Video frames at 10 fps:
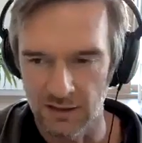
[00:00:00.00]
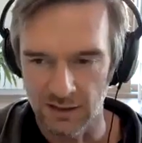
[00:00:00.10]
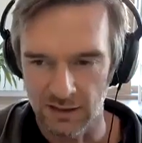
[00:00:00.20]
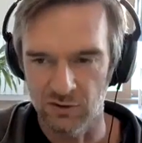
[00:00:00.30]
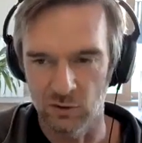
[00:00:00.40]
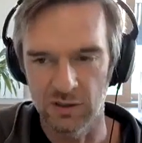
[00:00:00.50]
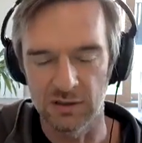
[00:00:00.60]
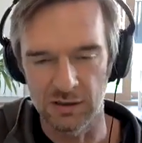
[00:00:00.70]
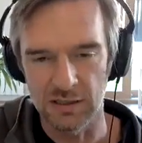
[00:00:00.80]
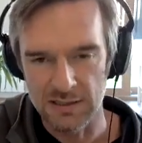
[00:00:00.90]
yeah. So
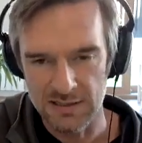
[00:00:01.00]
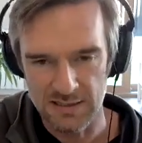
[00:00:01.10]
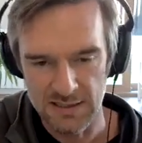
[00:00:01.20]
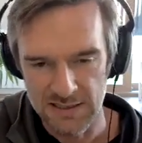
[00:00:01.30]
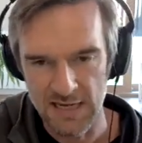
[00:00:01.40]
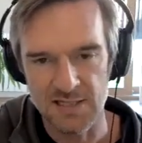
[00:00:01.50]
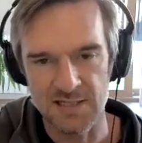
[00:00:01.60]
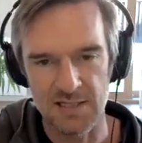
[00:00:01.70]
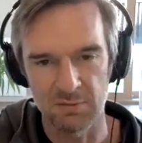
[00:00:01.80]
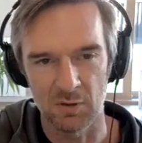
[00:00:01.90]
the
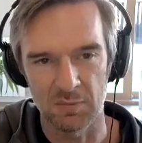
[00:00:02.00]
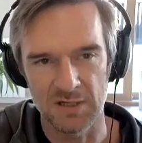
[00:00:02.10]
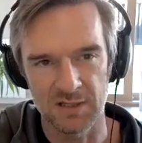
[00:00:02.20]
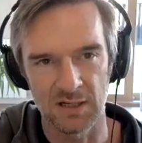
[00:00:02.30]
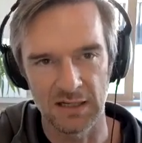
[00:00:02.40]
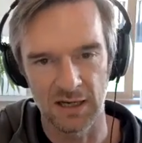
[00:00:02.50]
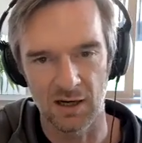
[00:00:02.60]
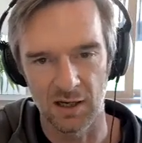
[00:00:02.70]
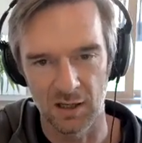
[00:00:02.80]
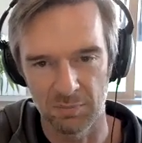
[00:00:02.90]
intensity might be slightly
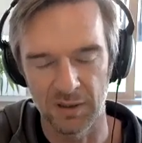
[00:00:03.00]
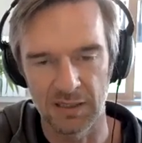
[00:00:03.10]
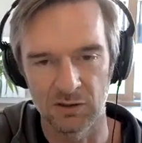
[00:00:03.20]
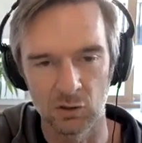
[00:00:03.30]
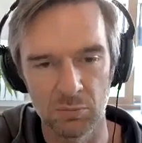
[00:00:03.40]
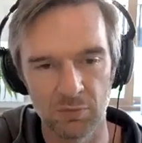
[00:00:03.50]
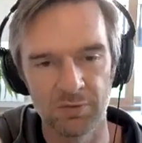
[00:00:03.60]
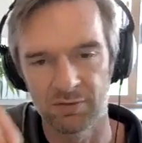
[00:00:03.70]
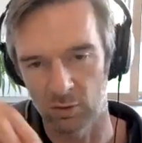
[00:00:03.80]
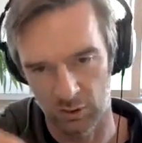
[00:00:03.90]
higher, but you move
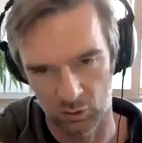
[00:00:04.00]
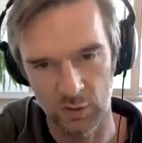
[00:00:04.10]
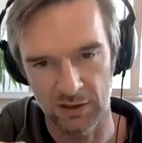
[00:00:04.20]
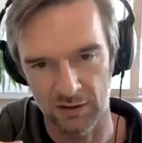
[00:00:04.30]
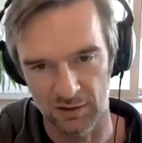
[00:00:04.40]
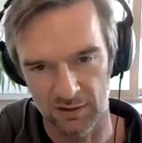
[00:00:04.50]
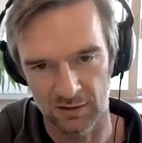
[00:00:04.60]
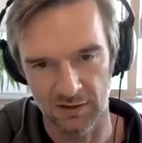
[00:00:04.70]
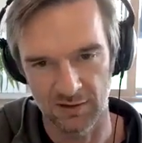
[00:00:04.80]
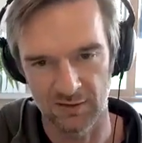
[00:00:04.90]
through it quicker,
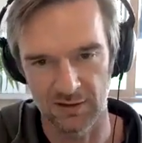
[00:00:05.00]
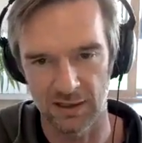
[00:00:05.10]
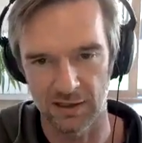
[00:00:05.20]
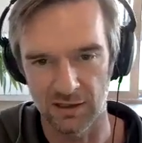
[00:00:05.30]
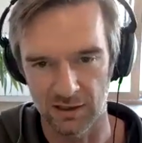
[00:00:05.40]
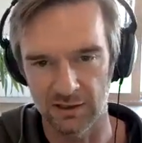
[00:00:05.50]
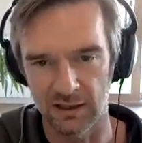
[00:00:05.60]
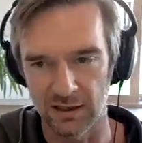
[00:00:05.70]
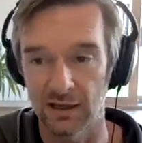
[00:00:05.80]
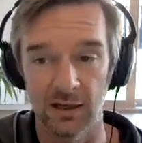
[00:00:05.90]
isn't it? And
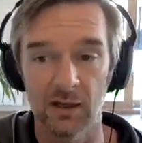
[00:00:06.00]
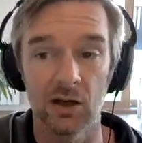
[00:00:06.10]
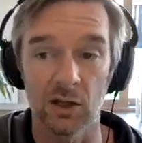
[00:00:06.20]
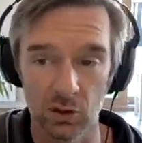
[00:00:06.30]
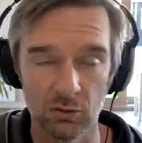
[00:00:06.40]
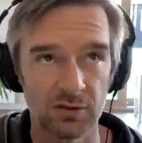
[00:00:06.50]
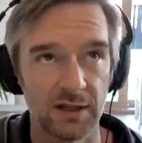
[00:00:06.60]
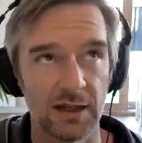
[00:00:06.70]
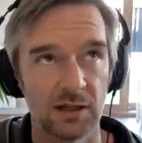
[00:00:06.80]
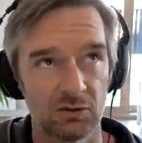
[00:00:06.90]
yeah, and like you
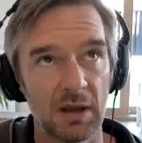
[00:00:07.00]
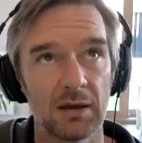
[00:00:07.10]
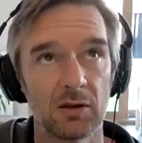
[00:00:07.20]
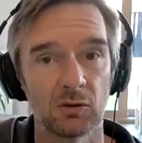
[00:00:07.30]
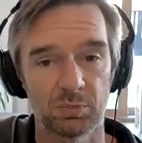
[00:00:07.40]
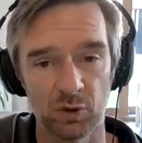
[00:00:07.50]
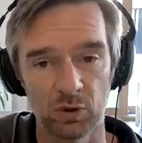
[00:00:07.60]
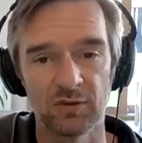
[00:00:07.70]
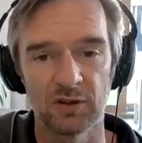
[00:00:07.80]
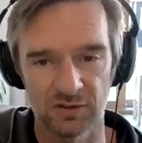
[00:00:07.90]
said there, it's
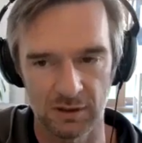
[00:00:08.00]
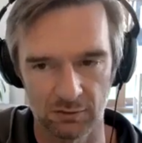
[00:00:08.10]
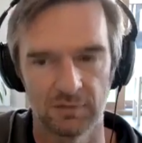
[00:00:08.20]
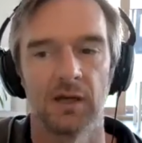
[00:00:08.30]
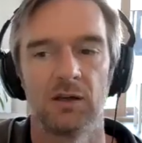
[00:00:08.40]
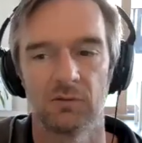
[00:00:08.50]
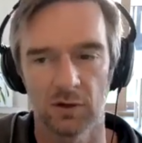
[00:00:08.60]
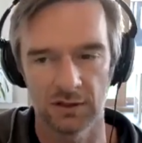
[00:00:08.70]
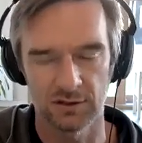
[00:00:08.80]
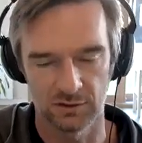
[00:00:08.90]
proof to yourself. Yeah, you've
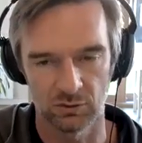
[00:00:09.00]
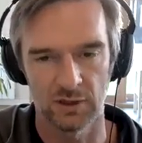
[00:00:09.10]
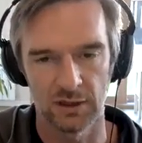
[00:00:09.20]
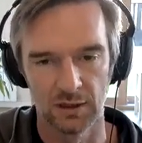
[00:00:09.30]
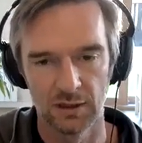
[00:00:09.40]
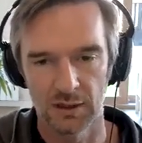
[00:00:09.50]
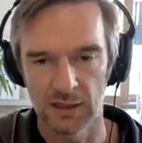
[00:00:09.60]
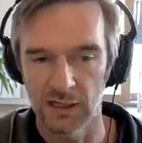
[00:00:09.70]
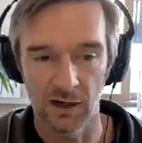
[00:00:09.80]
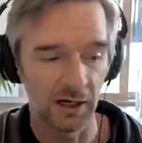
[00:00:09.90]
got this. You're all right.
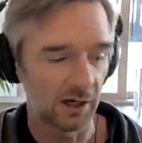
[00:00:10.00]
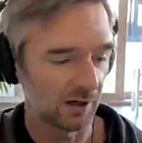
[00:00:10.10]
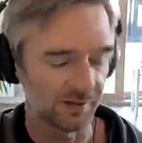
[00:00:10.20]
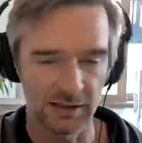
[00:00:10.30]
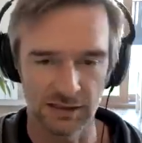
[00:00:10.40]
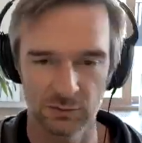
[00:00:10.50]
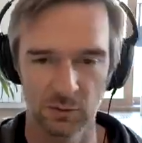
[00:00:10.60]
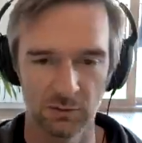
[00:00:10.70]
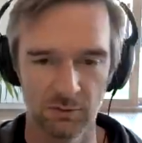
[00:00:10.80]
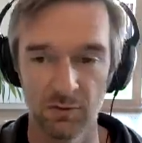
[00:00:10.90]
And I think that's
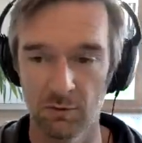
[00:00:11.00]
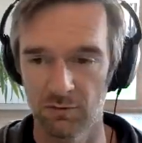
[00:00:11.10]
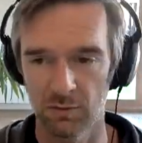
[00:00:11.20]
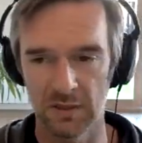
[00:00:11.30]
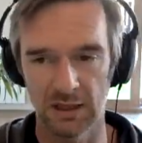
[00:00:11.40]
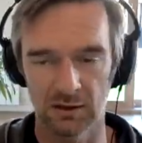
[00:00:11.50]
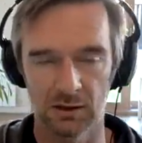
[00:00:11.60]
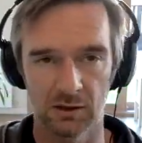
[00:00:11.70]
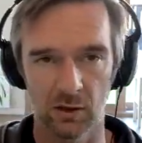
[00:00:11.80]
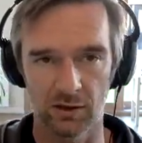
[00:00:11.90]
what for me
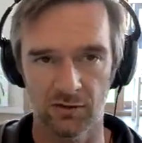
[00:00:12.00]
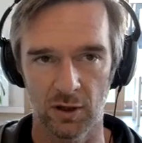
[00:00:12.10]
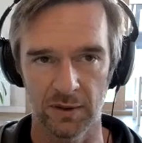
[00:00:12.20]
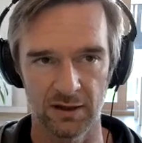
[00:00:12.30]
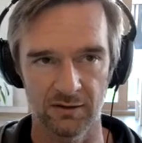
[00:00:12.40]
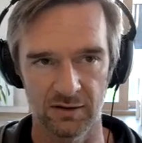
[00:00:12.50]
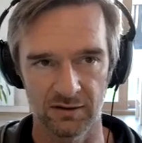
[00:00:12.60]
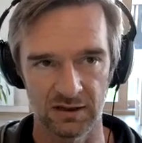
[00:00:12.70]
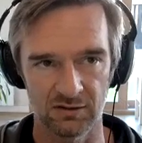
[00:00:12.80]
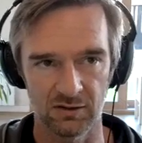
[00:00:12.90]
a lot of the time it is.
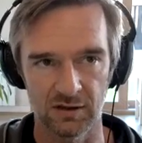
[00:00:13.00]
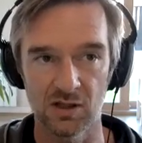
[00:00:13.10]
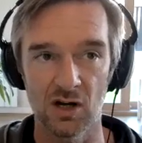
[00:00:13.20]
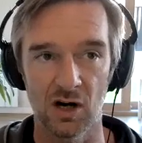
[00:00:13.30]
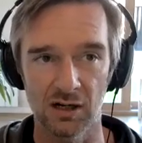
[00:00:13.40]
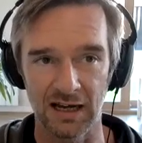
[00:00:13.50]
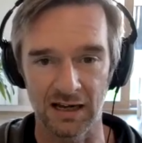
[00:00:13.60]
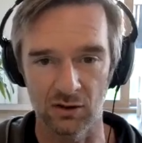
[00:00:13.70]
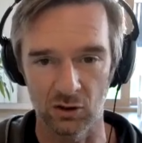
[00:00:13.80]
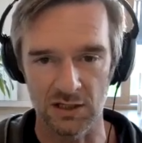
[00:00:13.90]
It's the young
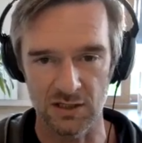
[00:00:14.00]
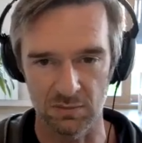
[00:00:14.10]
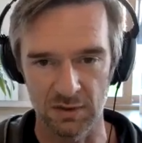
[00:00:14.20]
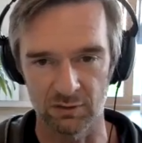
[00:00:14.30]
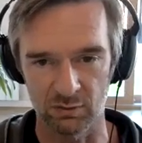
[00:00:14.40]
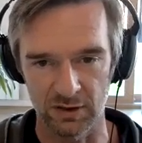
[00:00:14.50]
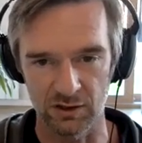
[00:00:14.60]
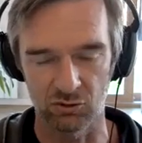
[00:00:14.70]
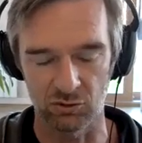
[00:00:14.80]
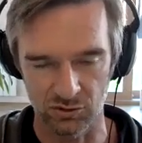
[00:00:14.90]
lad looking to me for
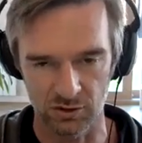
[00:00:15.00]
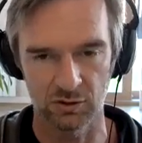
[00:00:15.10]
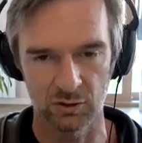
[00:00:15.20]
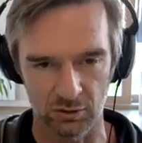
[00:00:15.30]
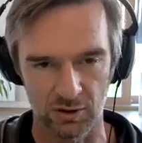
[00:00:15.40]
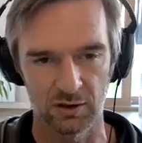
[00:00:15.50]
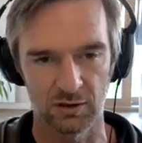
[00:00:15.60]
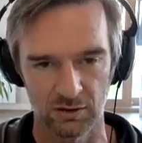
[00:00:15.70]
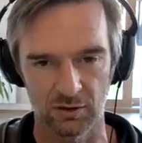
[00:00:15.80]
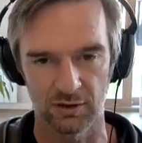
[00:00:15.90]
reassurance. You're all right.
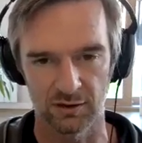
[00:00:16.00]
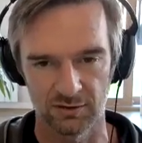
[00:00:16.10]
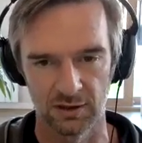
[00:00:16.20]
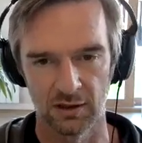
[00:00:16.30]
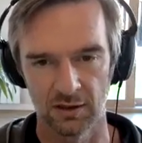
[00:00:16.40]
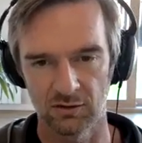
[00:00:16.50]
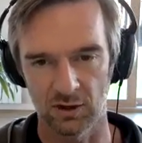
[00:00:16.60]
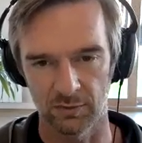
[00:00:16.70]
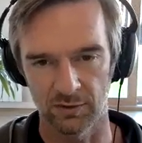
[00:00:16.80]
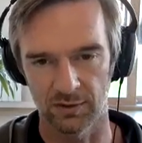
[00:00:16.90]
You got this
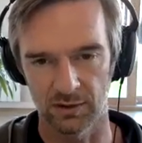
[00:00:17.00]
type of thing.